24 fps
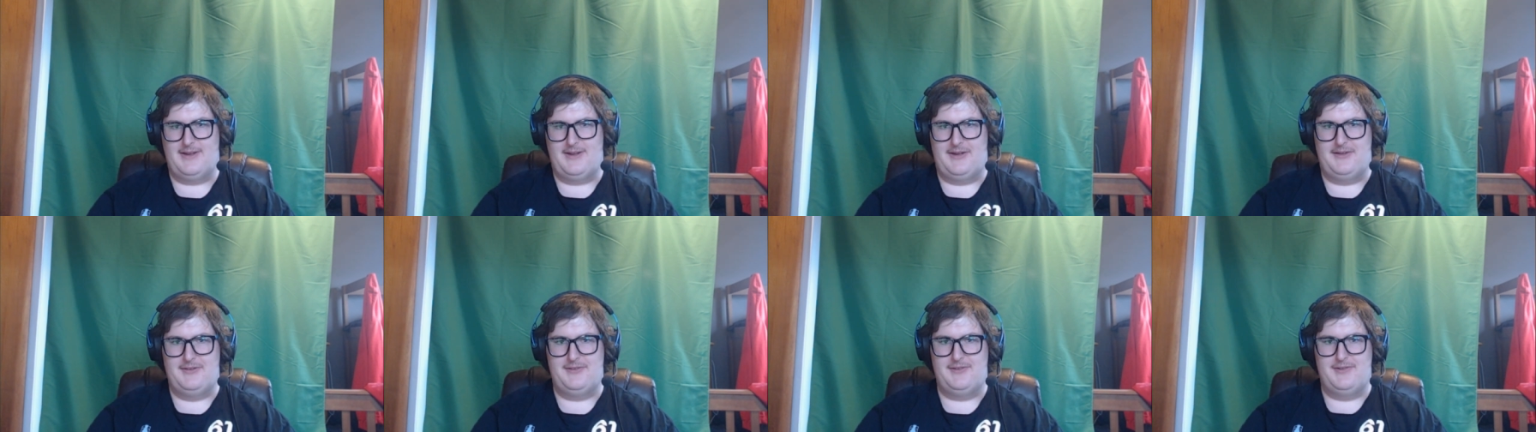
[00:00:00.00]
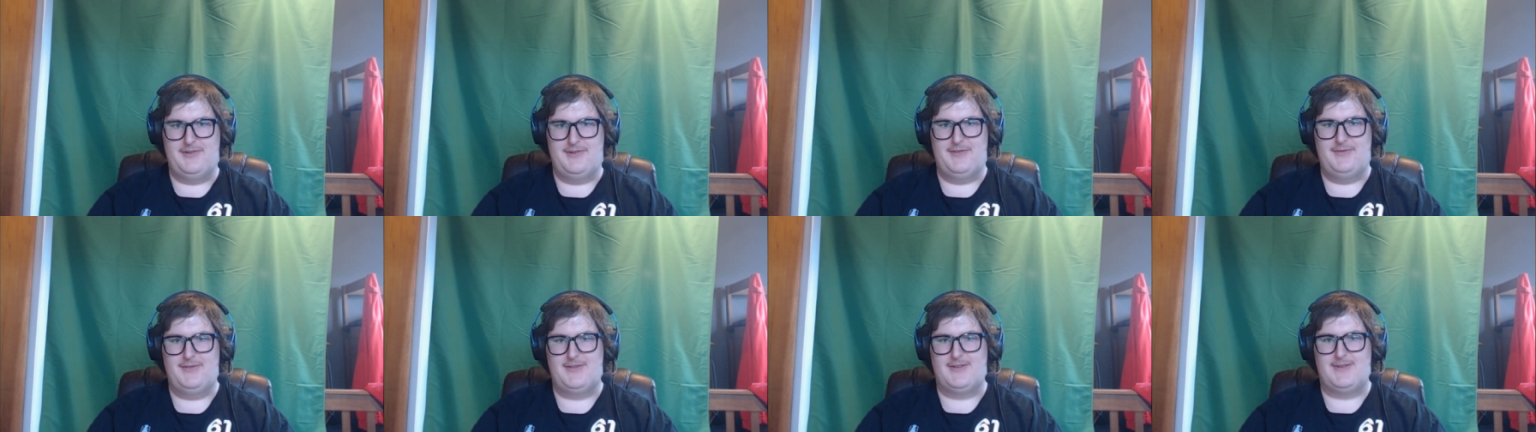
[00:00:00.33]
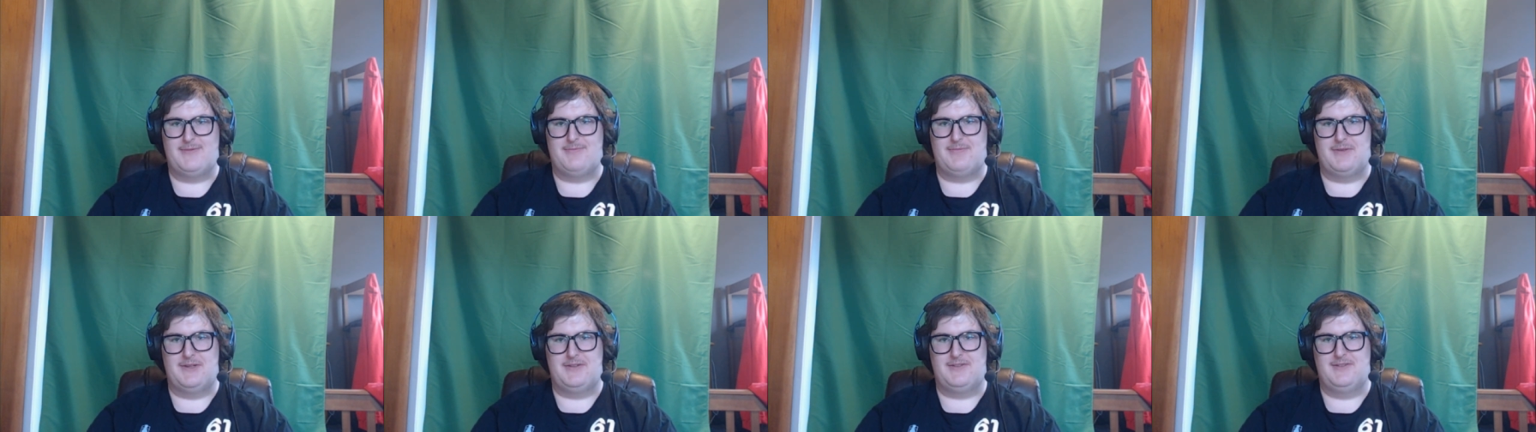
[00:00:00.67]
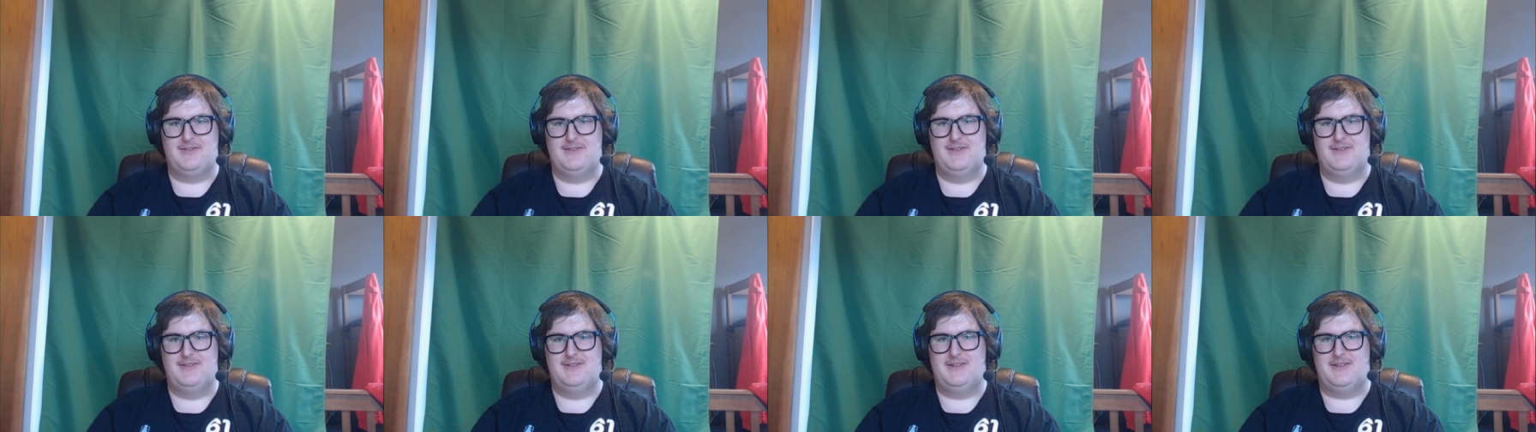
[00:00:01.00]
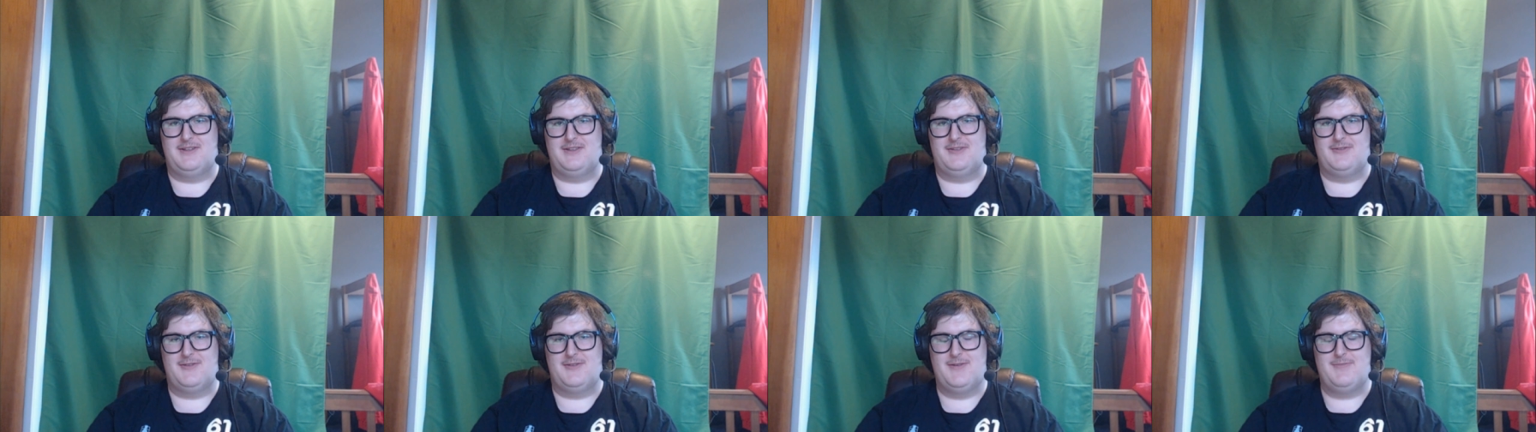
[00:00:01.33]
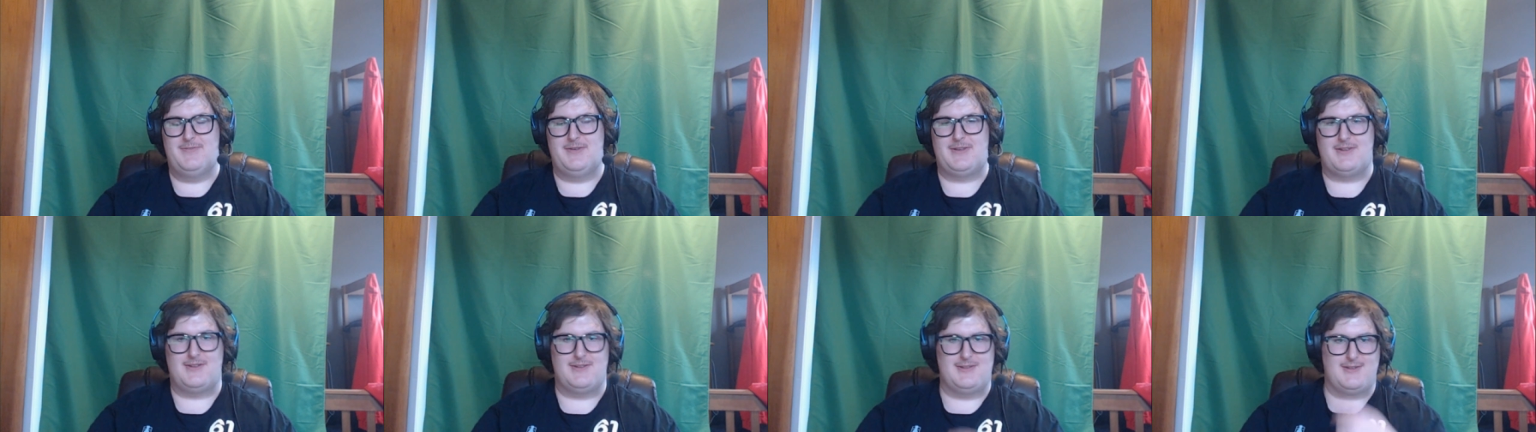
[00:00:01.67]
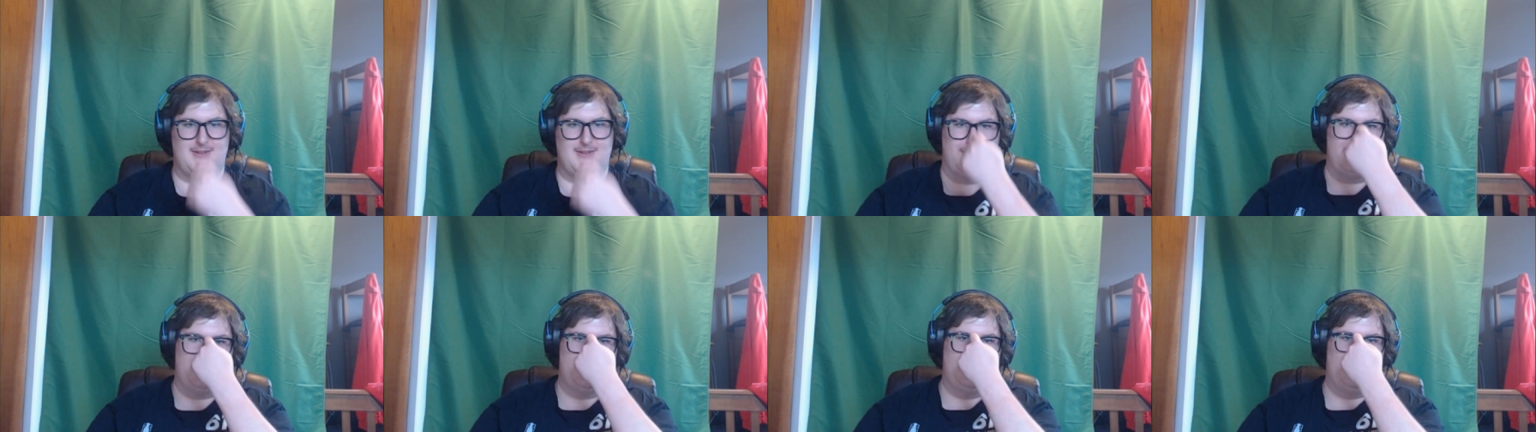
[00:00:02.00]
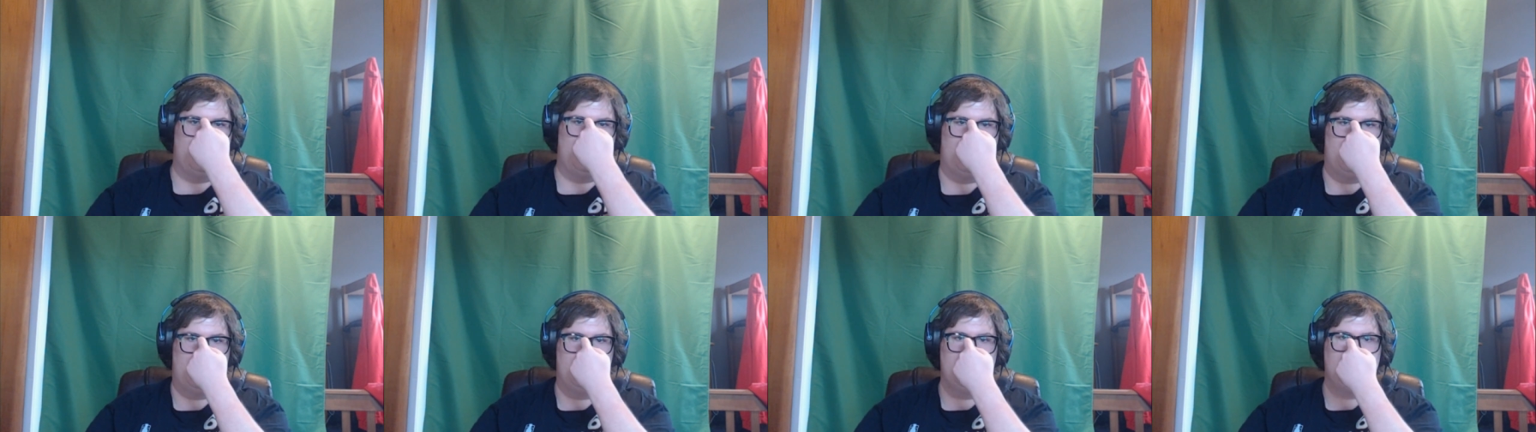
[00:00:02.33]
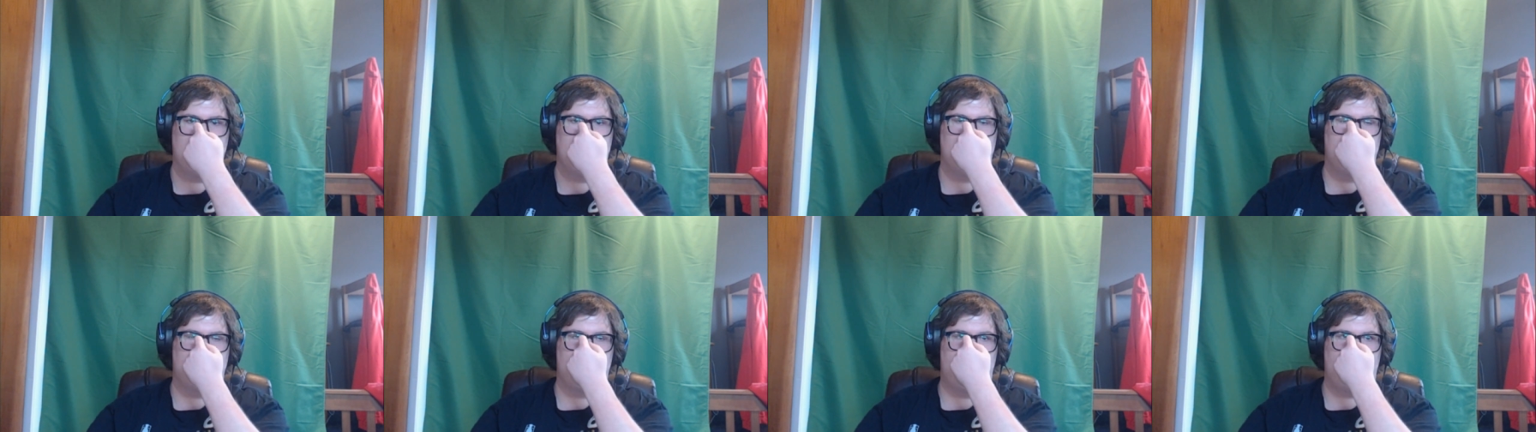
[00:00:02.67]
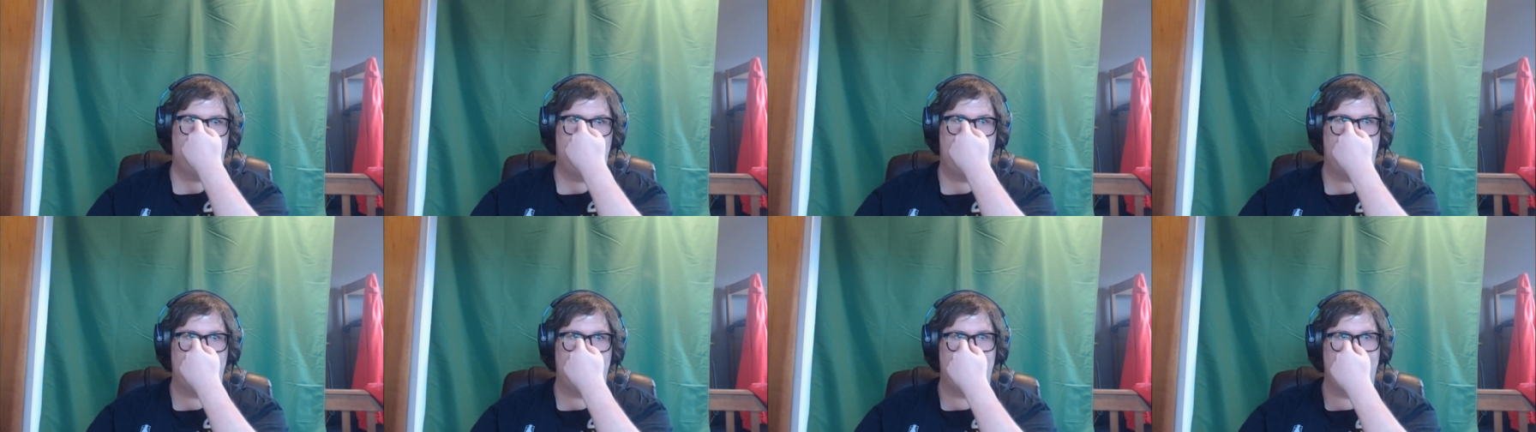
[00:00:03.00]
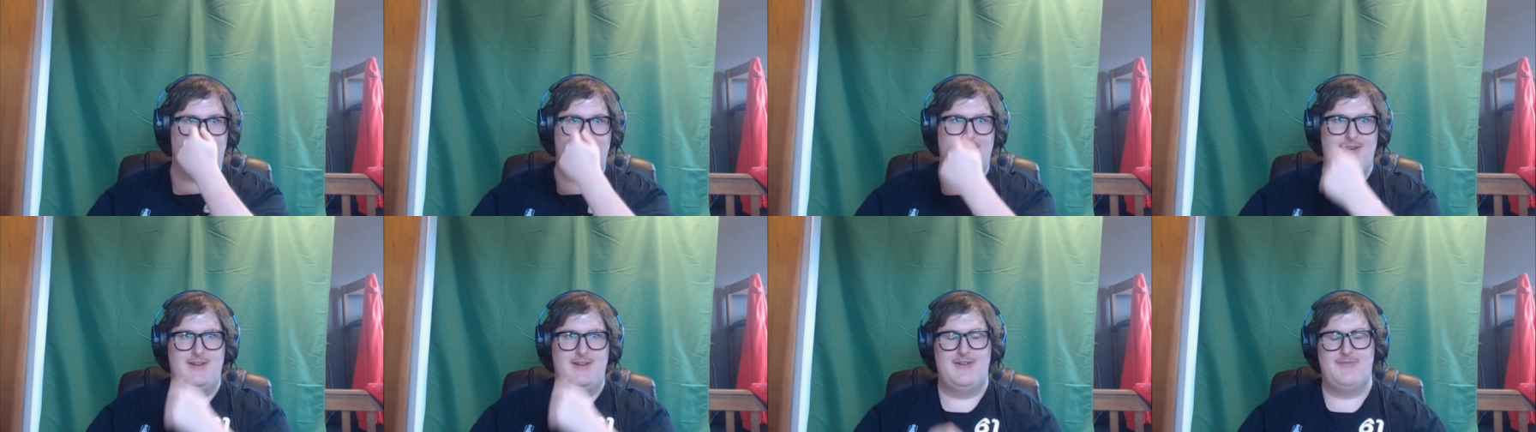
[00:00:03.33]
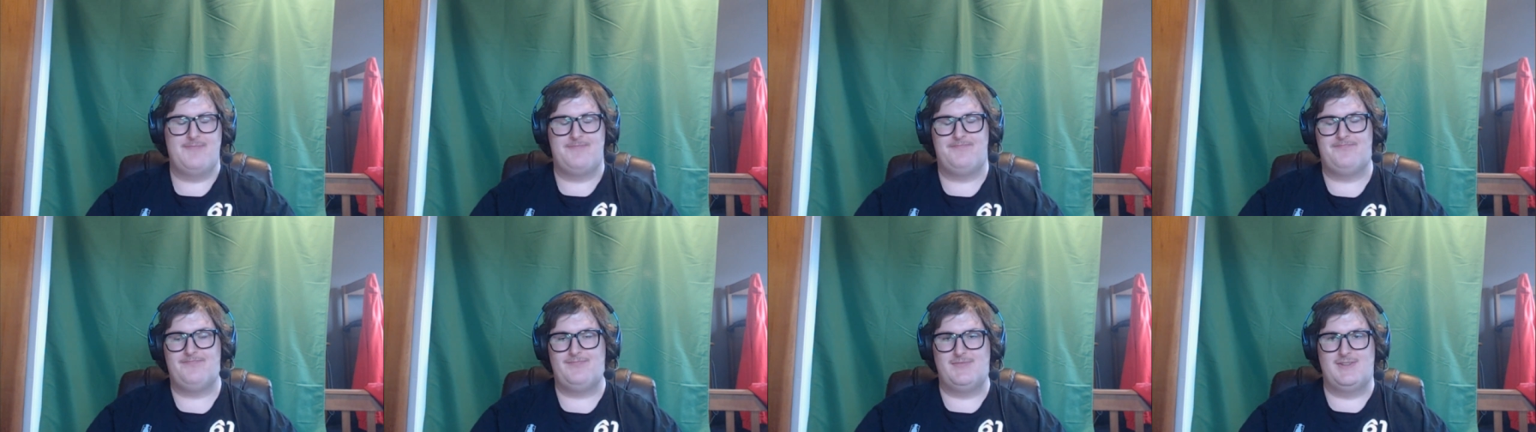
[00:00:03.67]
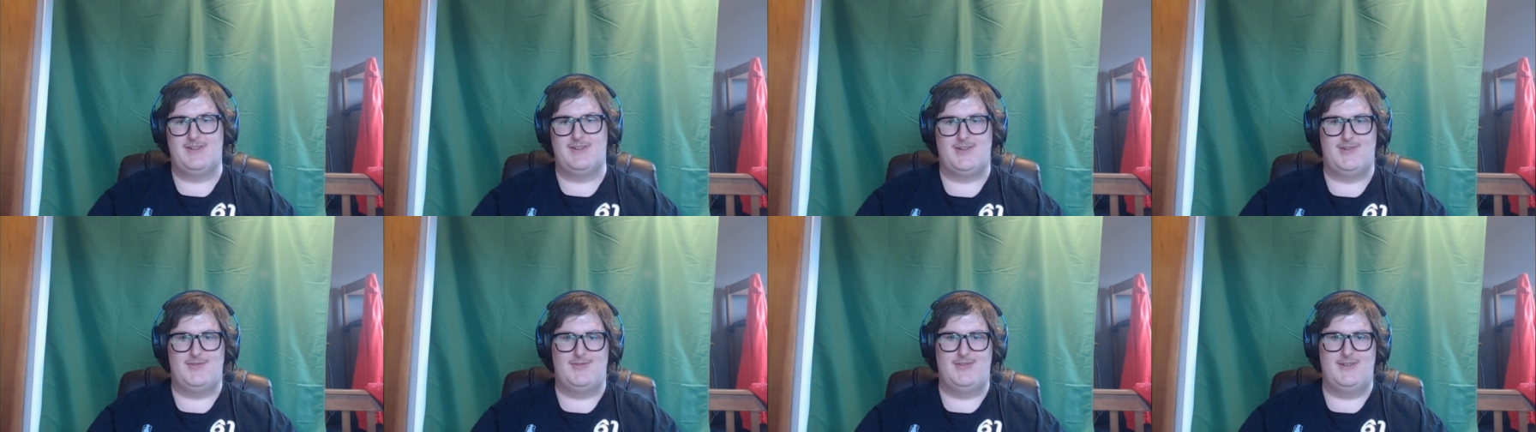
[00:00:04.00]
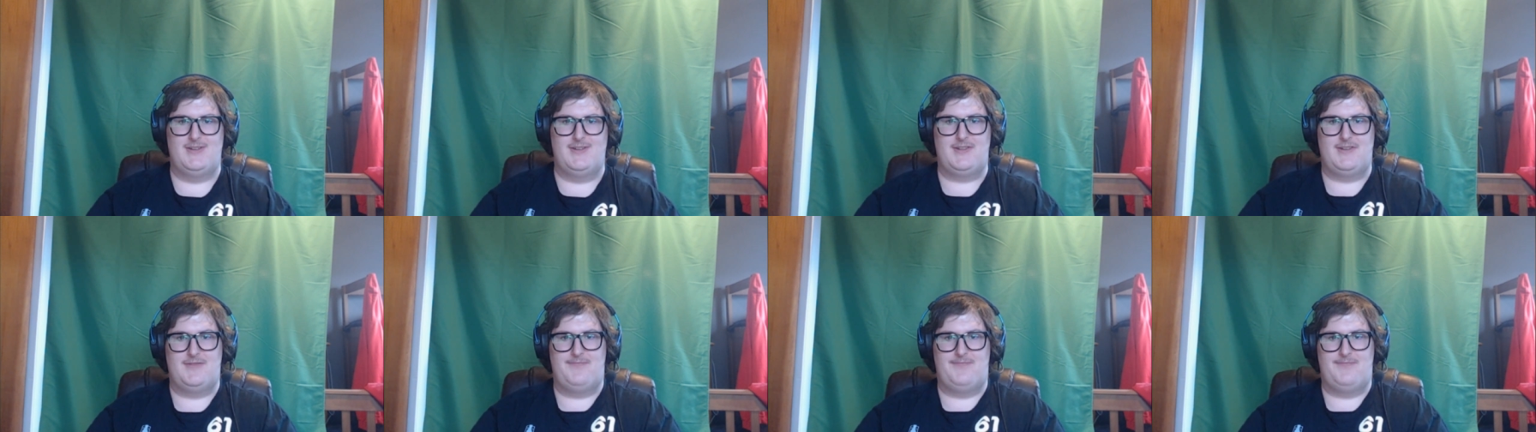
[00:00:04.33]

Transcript: don't know if it's better than the other one because it's been a while since I've had the newer one.